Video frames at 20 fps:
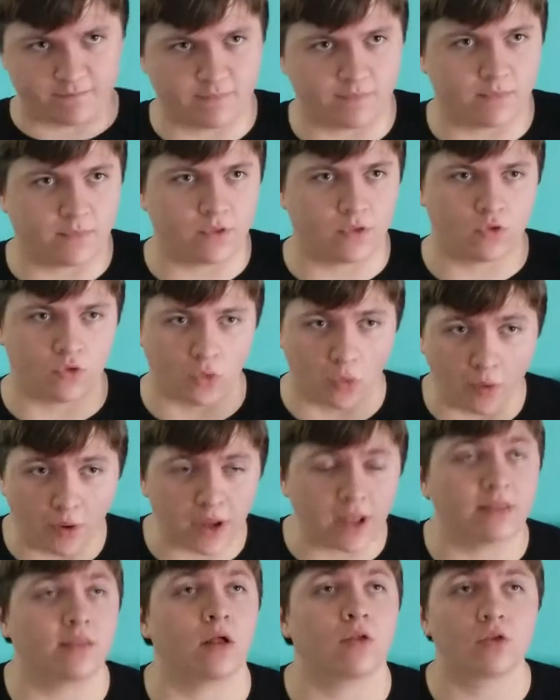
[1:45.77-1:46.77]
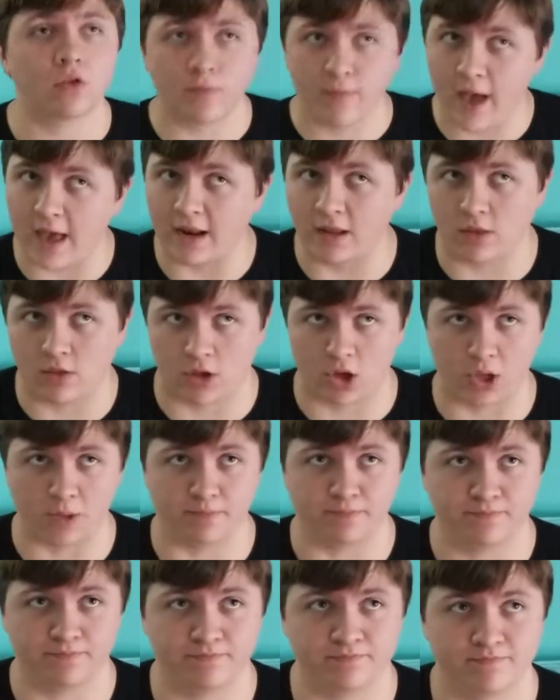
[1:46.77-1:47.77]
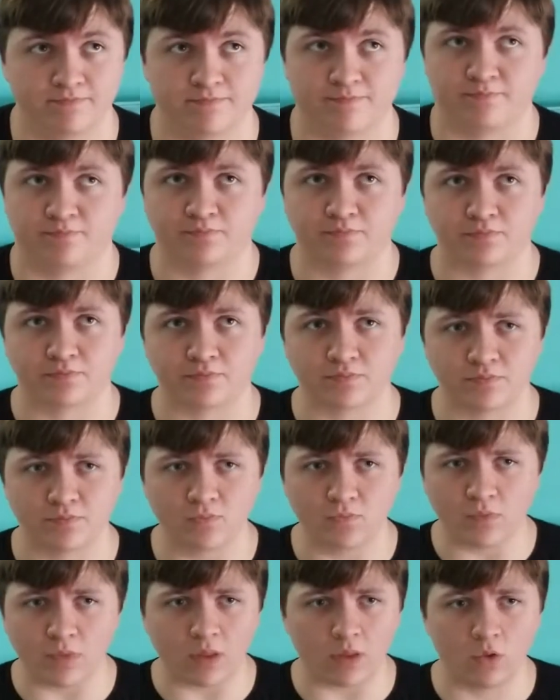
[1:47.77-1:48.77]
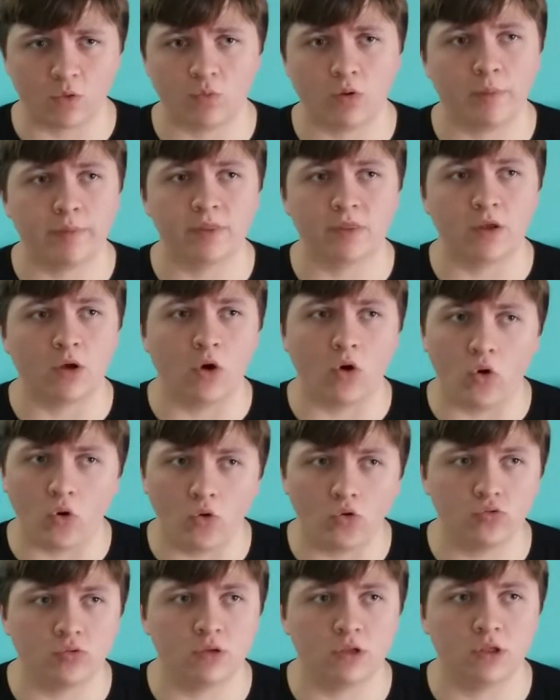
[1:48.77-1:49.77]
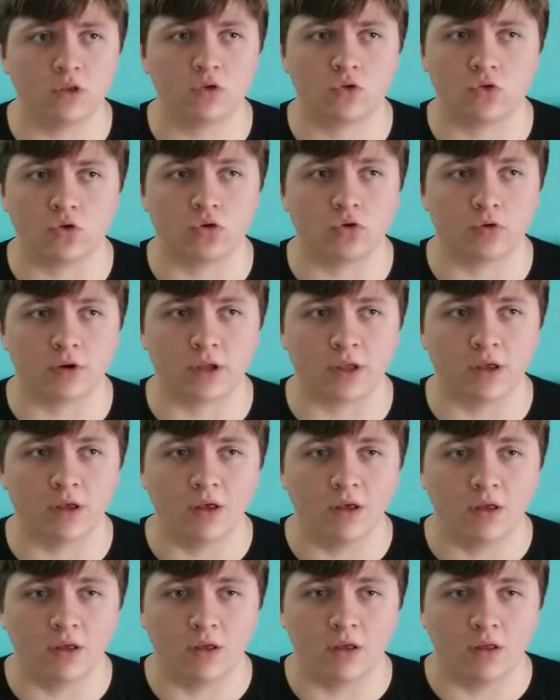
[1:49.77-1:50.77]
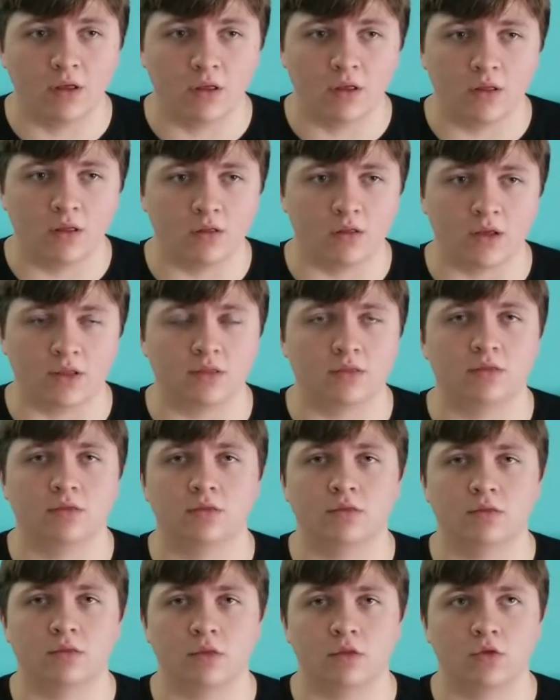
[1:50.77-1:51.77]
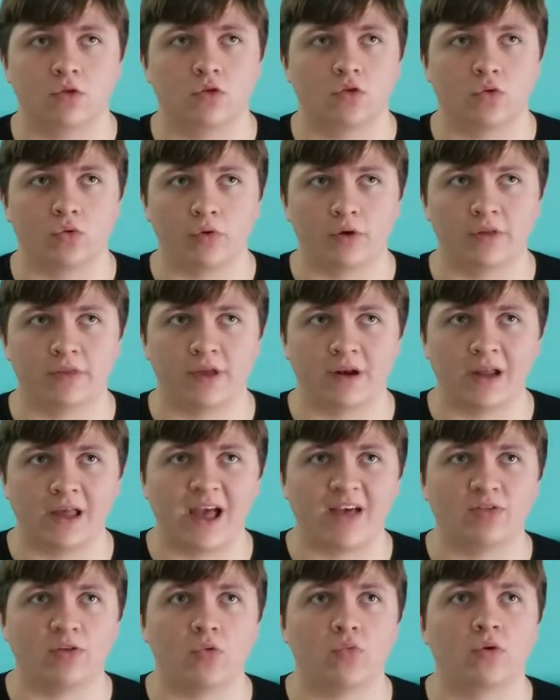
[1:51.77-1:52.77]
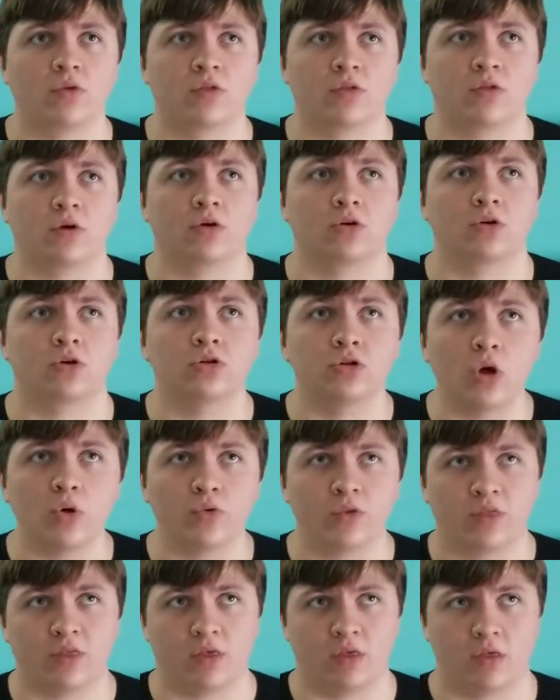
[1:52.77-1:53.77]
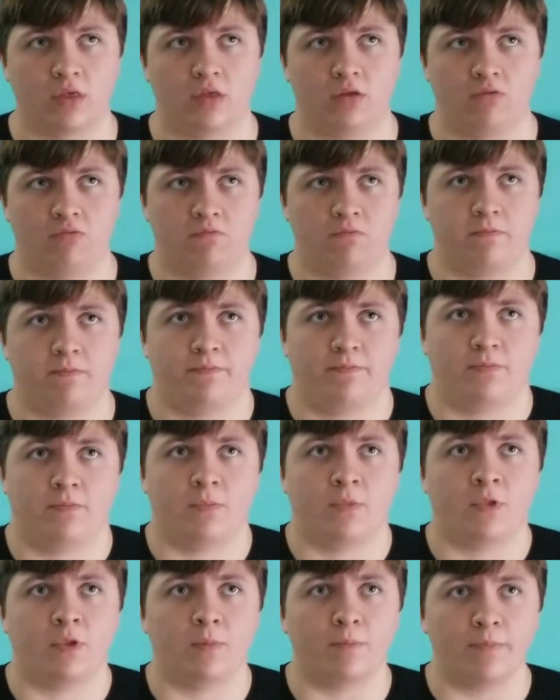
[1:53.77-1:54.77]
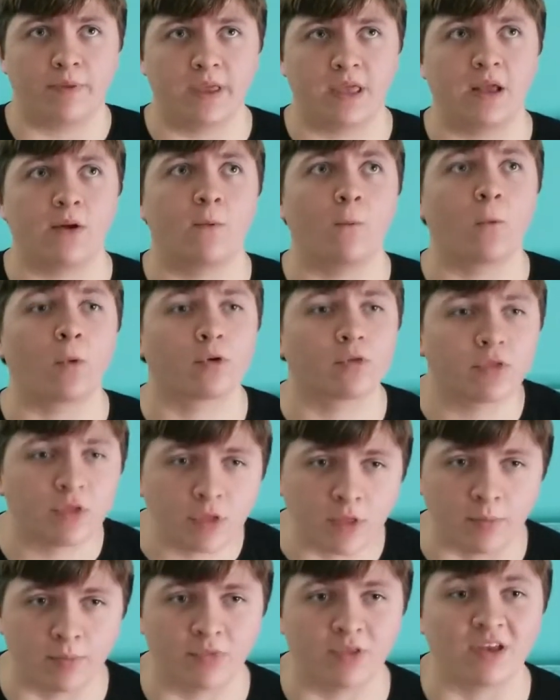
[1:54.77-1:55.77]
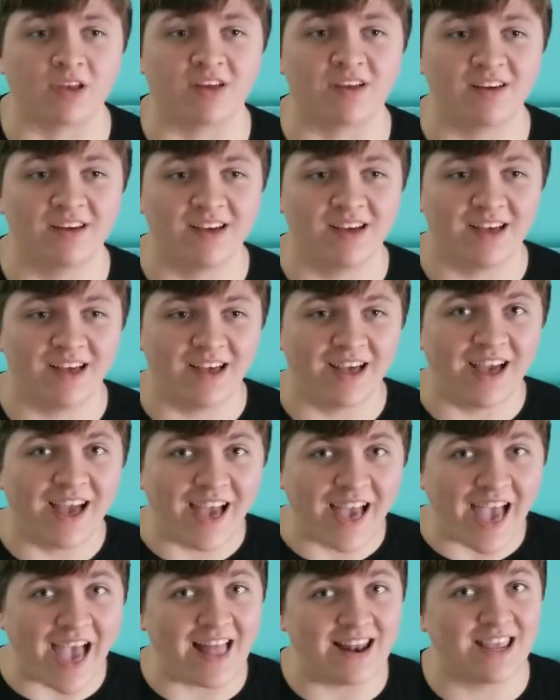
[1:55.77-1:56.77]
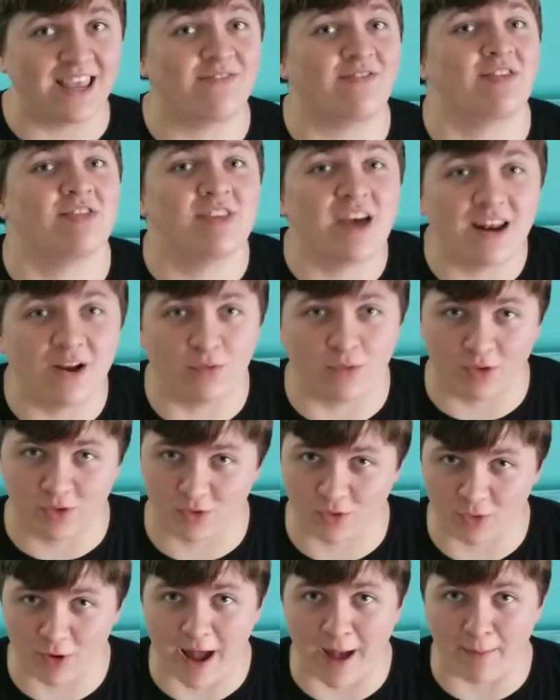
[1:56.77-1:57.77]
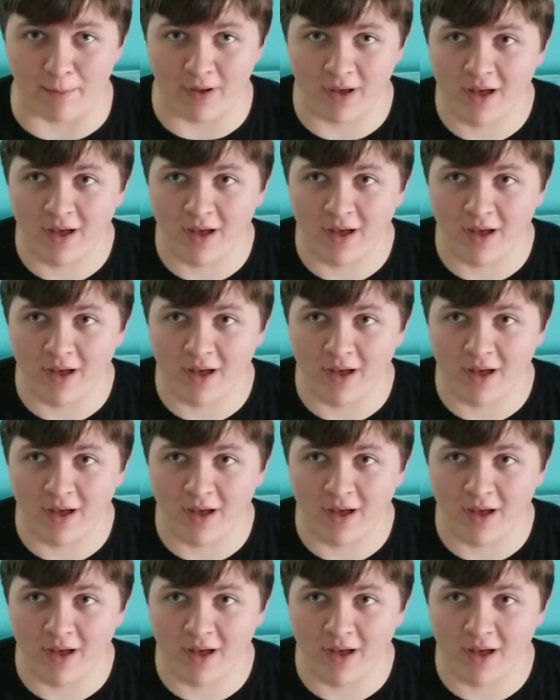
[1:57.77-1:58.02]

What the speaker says: story I'd done some edits on. It's probably the only story, like the story that I had that was the closest to being worth something. And even then it was crap.